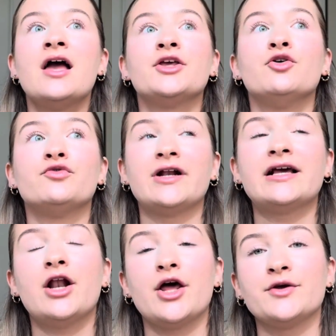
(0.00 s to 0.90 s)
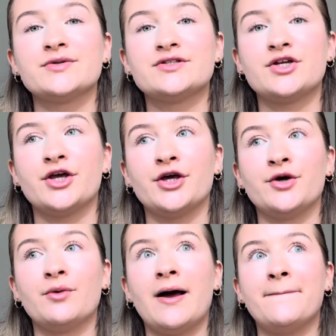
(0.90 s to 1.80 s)
You're really close
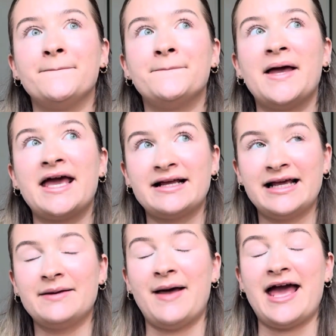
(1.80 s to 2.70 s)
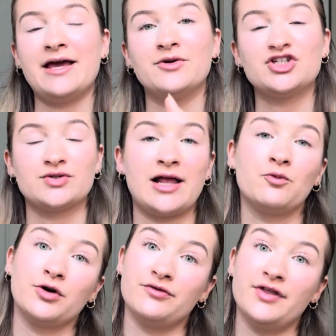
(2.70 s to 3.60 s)
to Picnic Bay, which is like
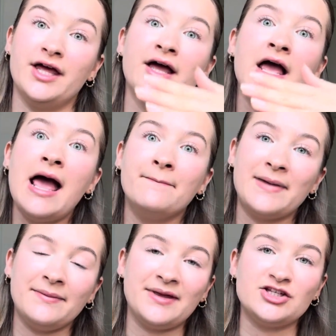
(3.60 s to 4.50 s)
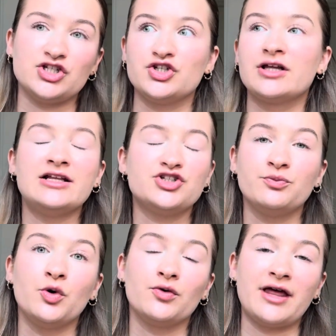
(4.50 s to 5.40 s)
one of the main beaches. You can literally
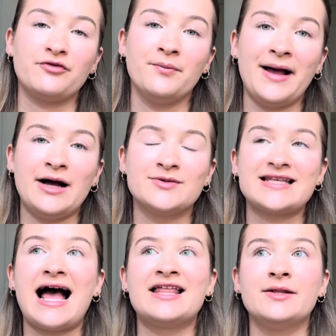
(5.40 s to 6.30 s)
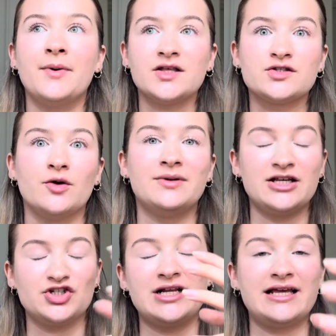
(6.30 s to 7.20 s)
walk there from Bounce, and the bus stop
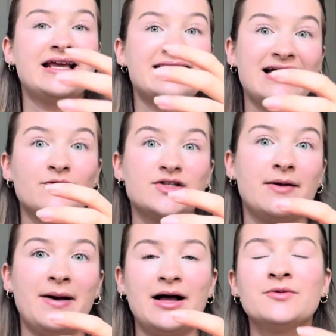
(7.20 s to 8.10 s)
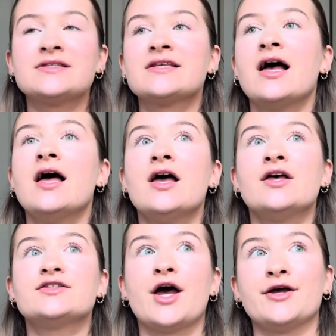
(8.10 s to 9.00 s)
literally is outside Bounce.
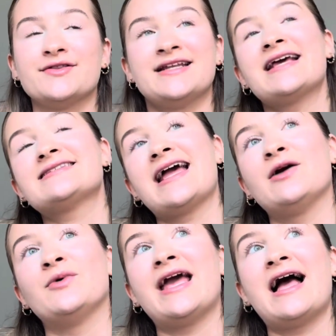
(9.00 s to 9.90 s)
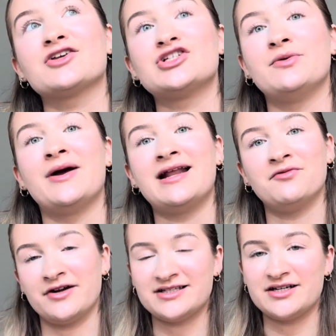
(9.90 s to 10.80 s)
So the next day we actually went and
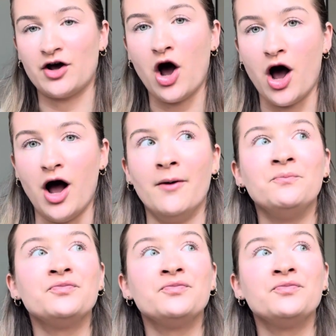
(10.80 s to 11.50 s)
rented a car.